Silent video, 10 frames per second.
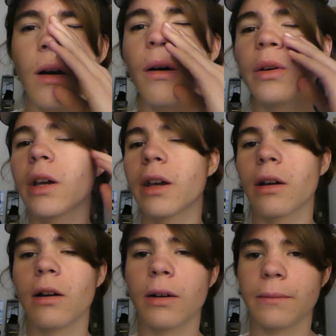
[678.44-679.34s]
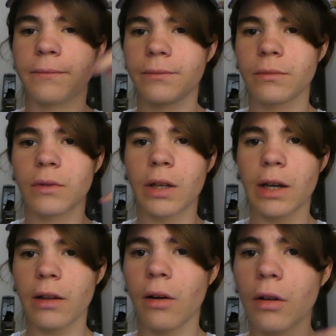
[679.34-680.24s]
Okay, um,
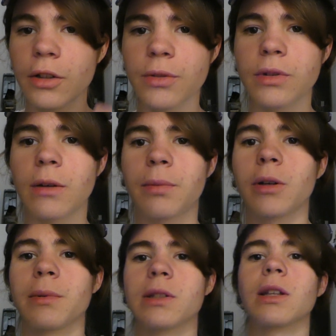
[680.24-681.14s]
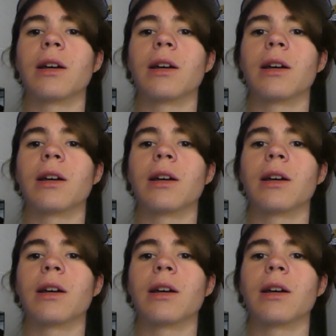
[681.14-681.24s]
yeah, all this was on purpose.